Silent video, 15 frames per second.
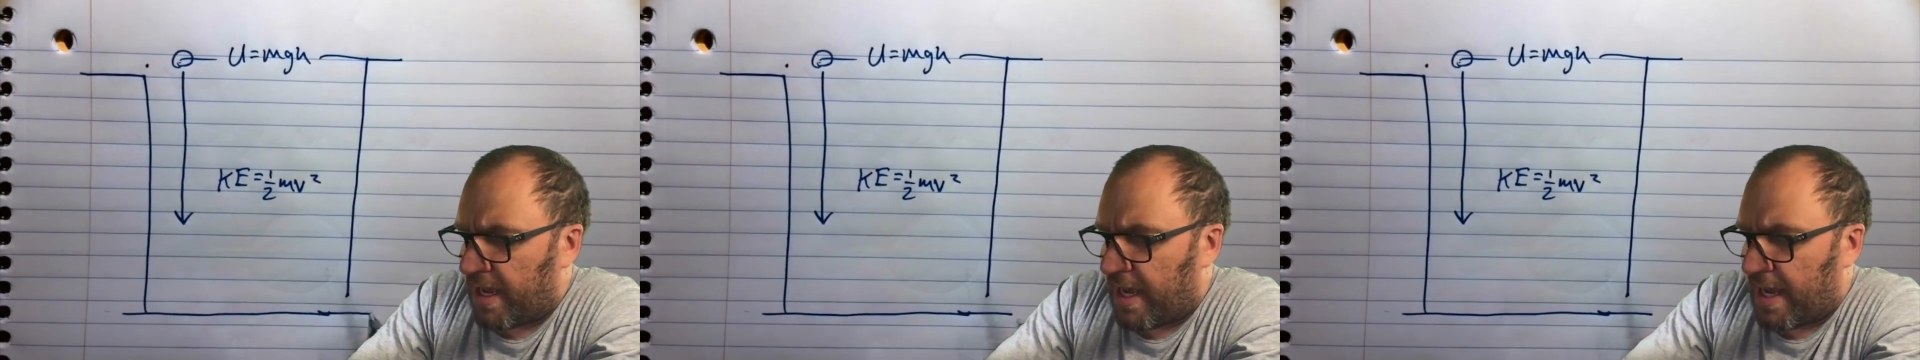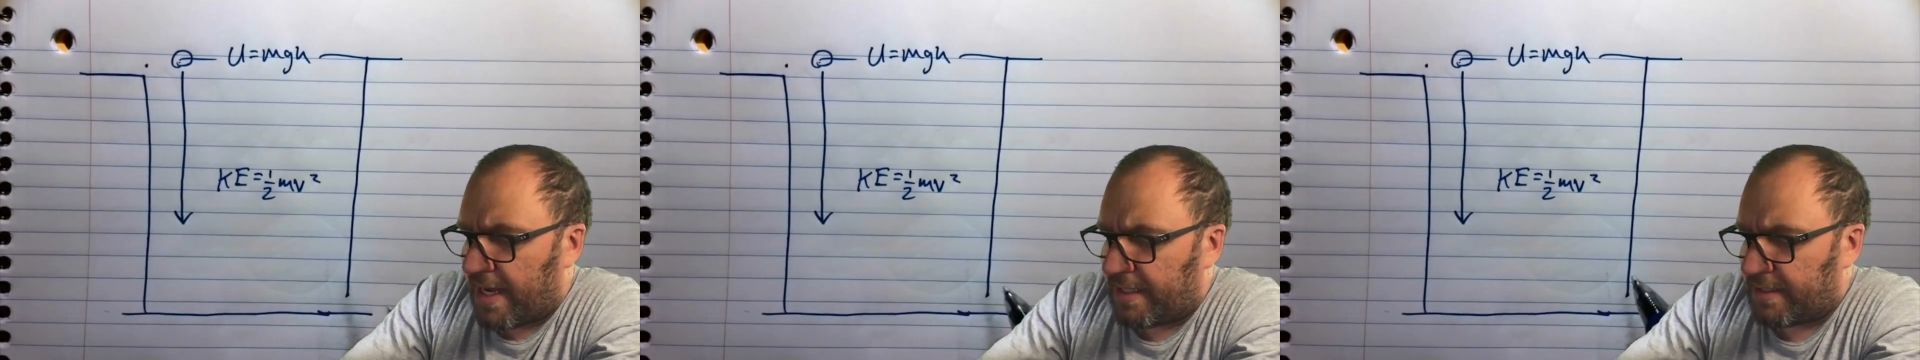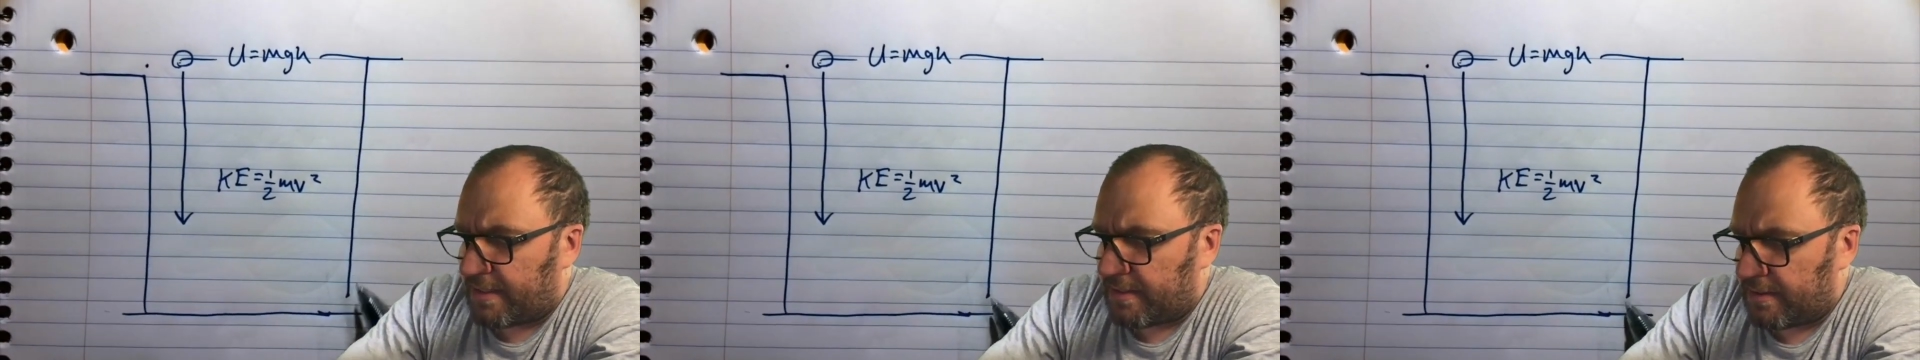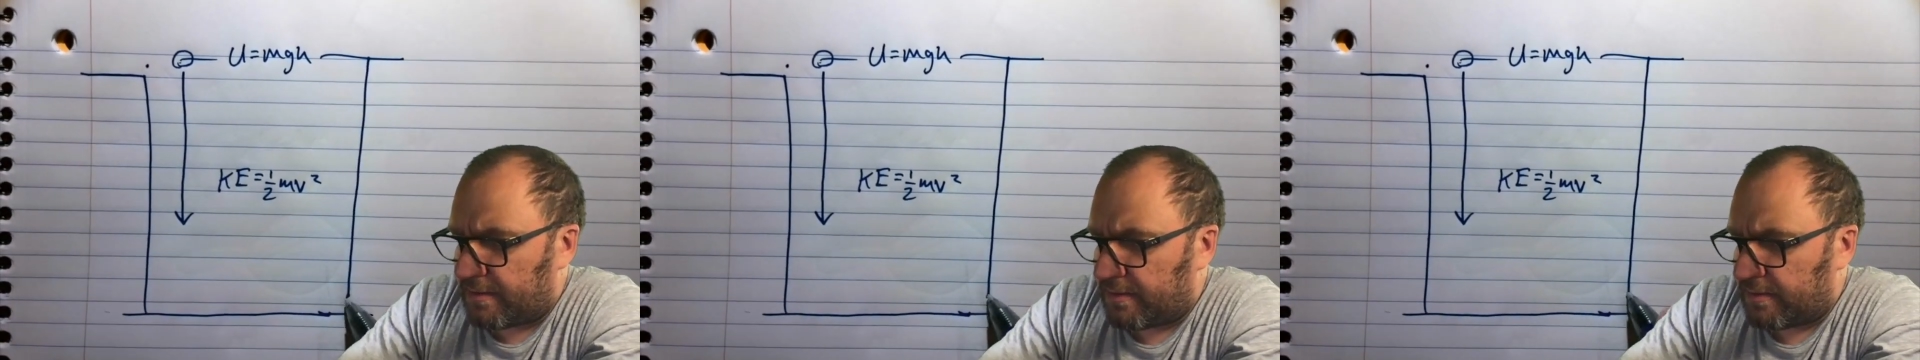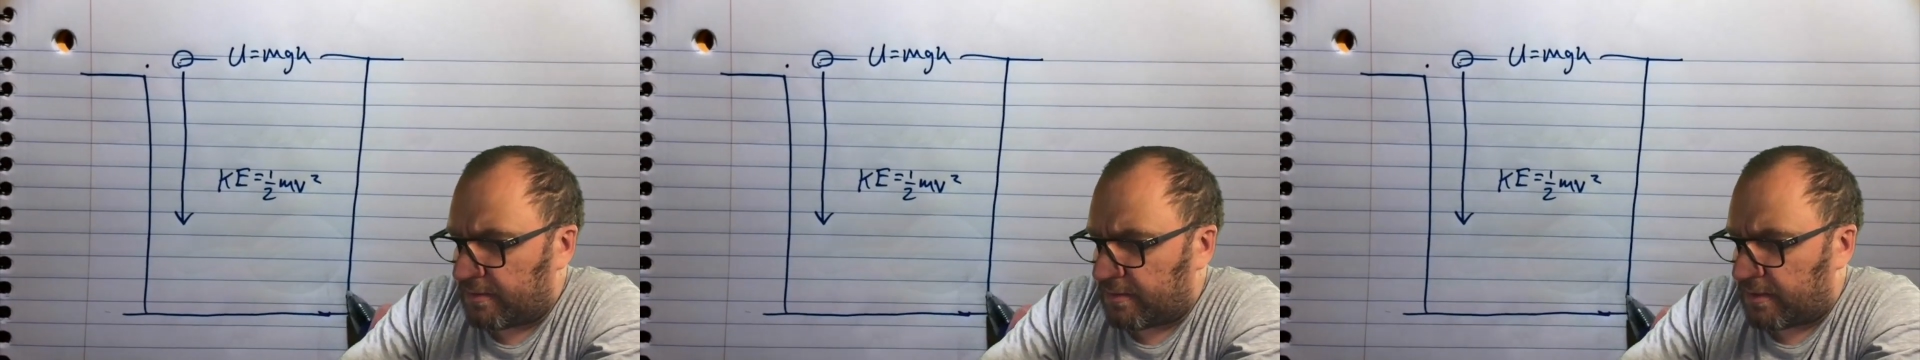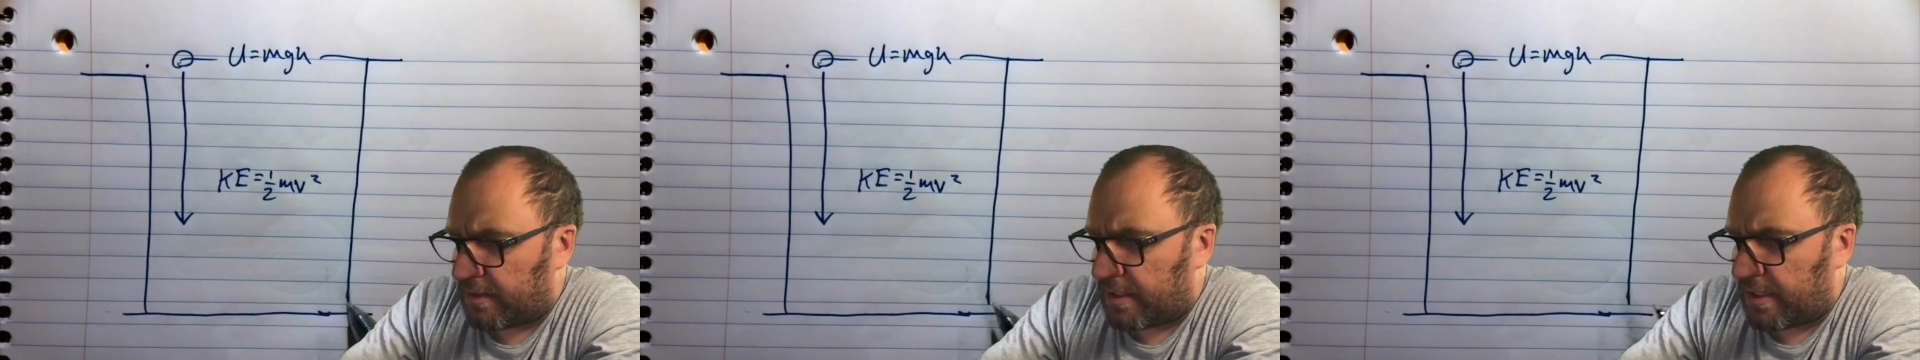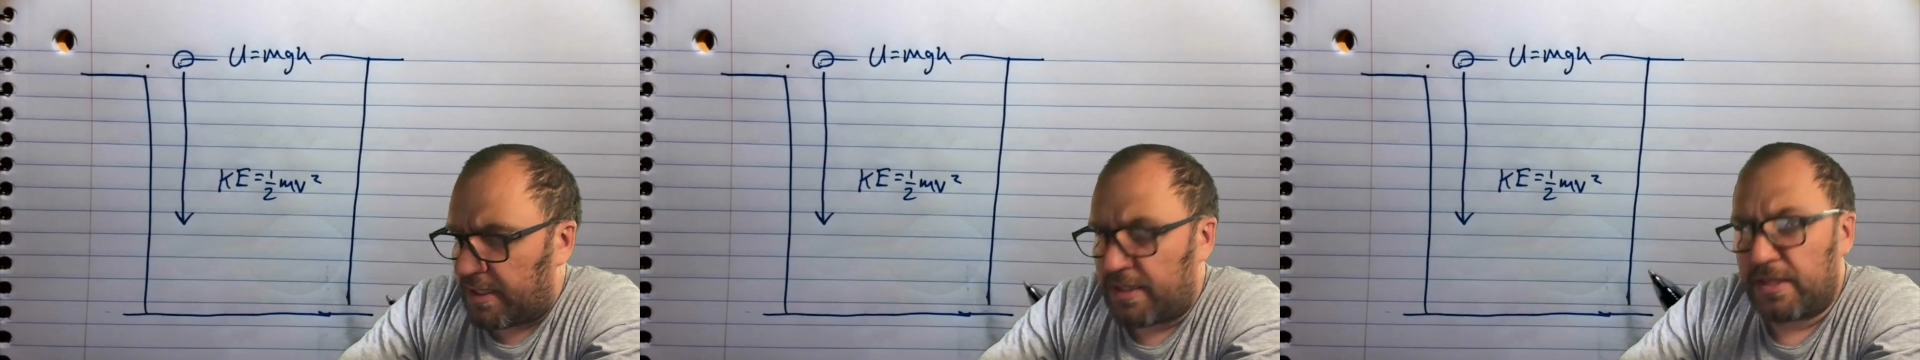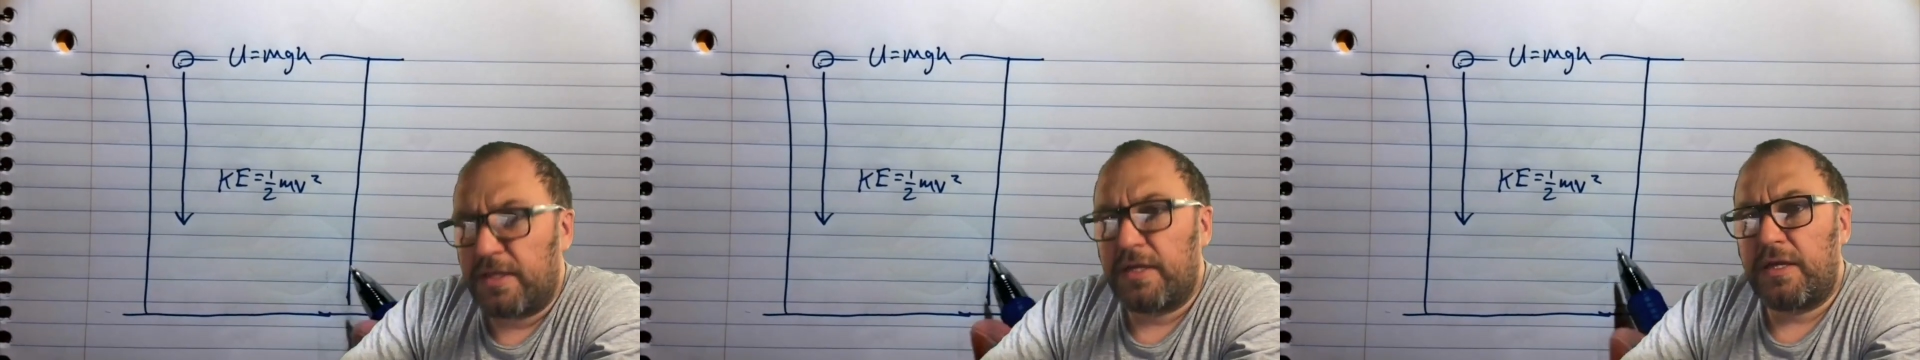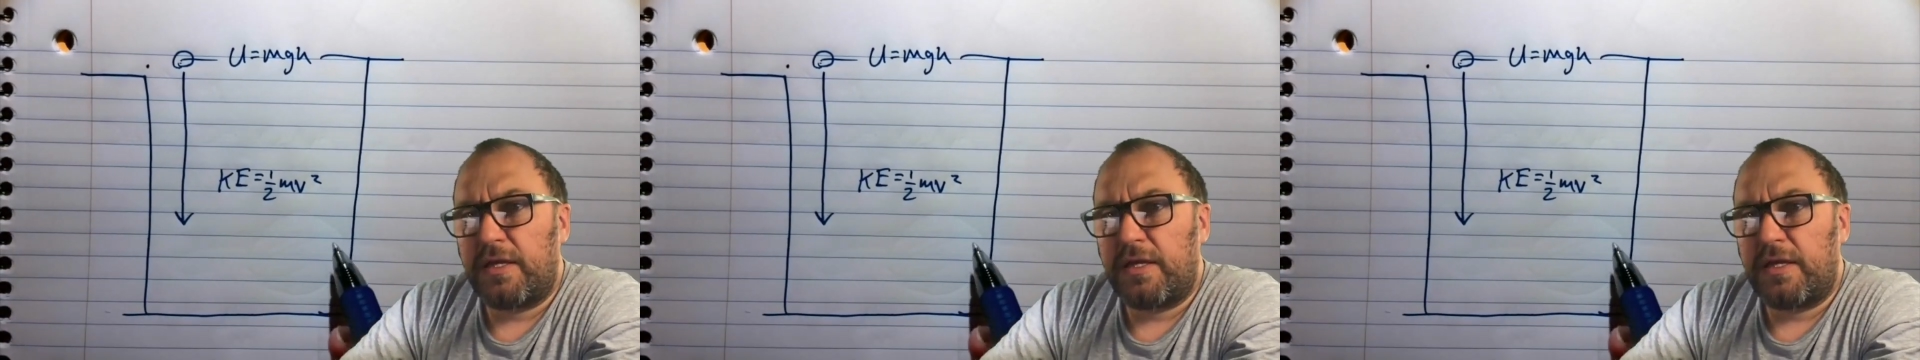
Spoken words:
height, okay,